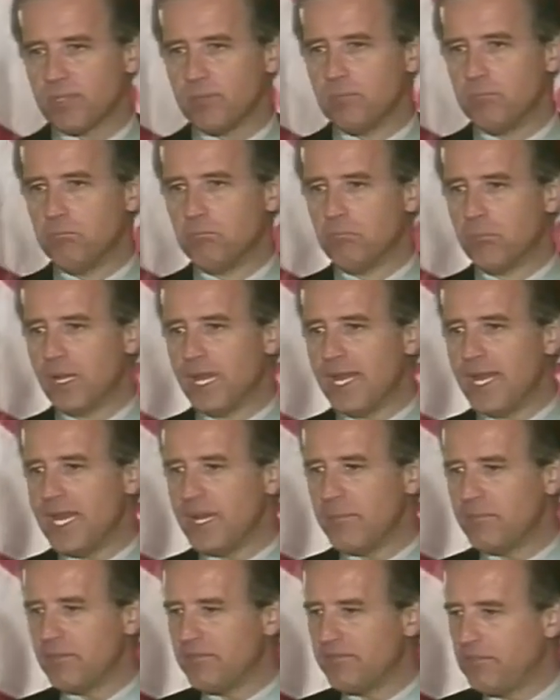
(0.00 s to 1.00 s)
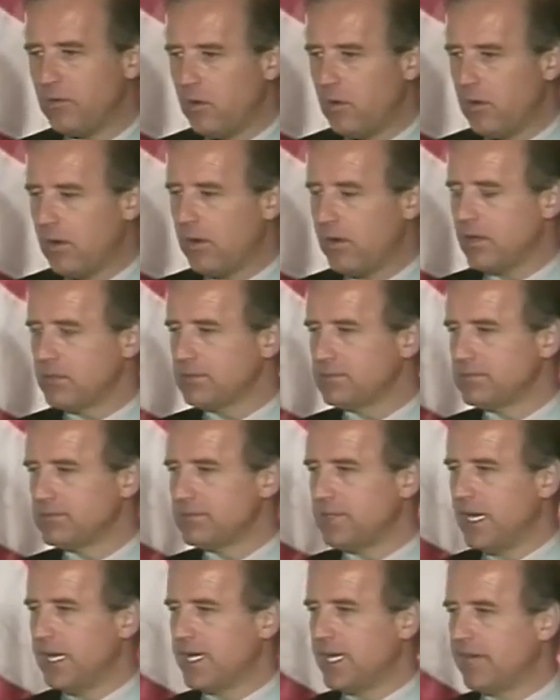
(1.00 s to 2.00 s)
blamed for
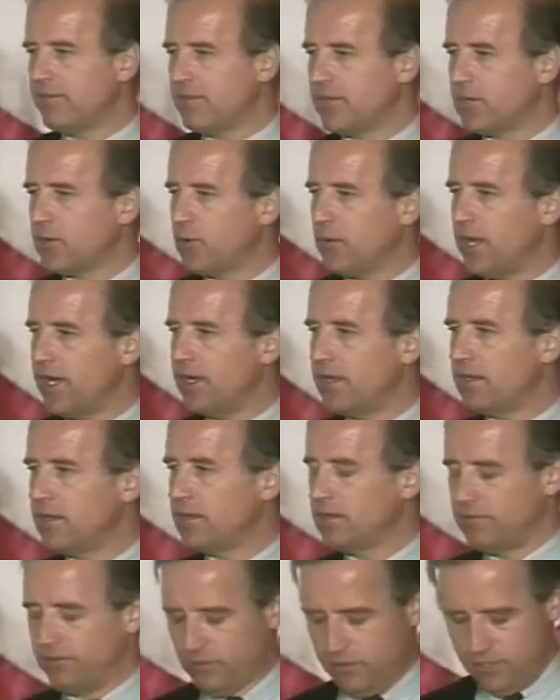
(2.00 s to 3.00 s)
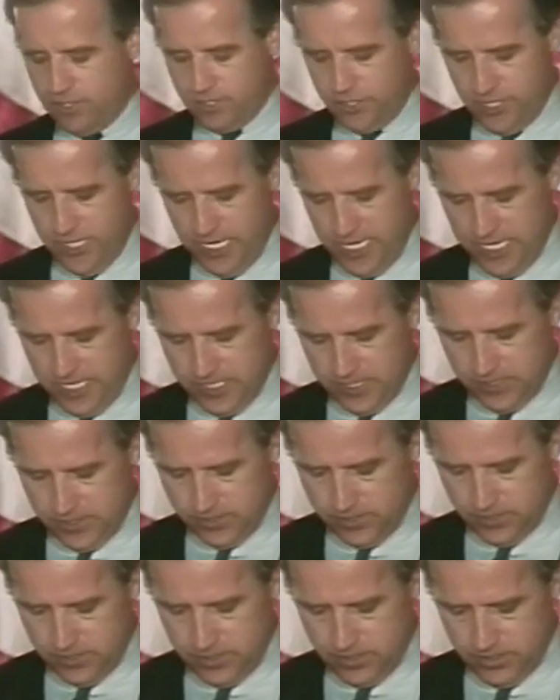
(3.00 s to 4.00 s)
and given credit for the change,
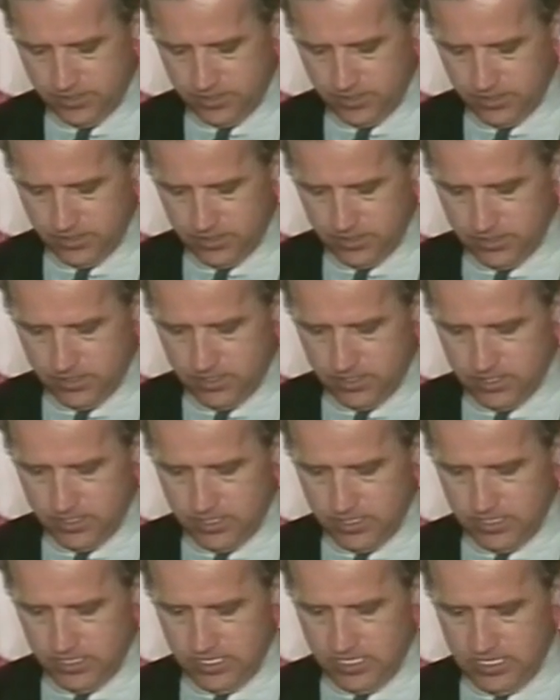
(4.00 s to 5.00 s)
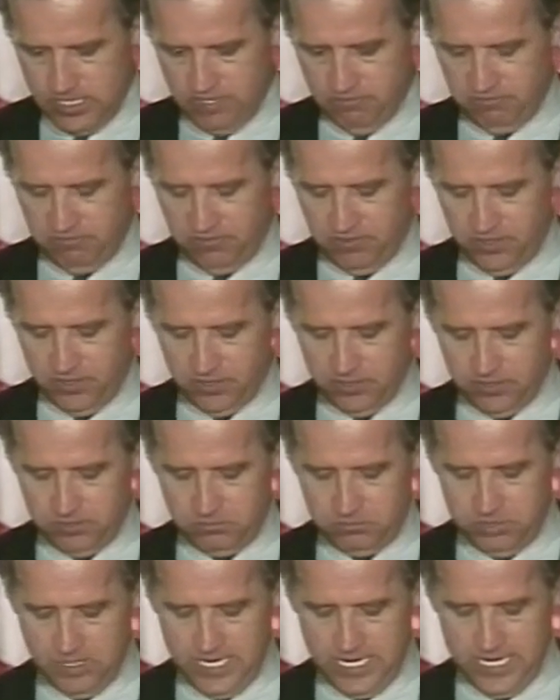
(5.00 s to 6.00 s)
I feel
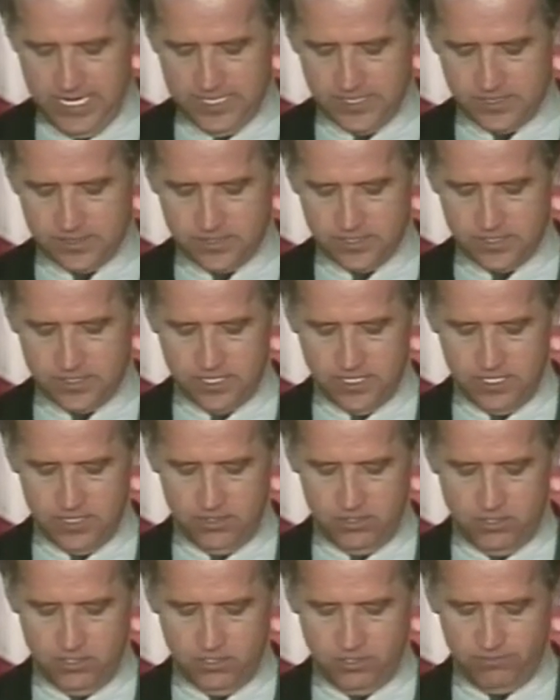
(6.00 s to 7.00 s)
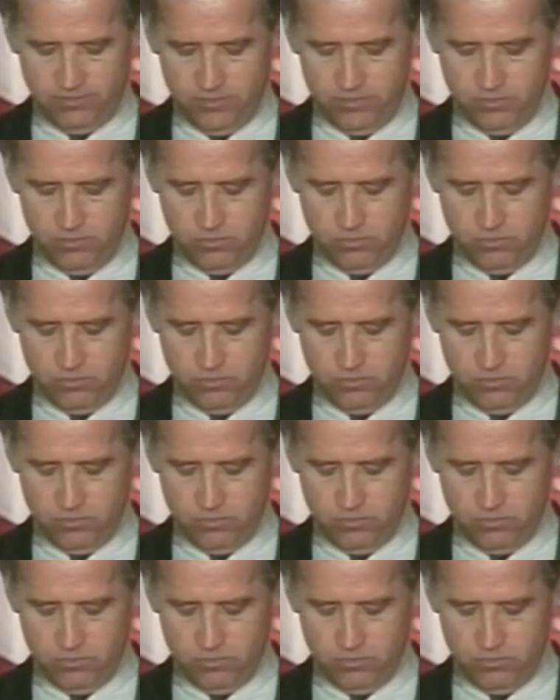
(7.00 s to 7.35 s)
obliged to tell all of you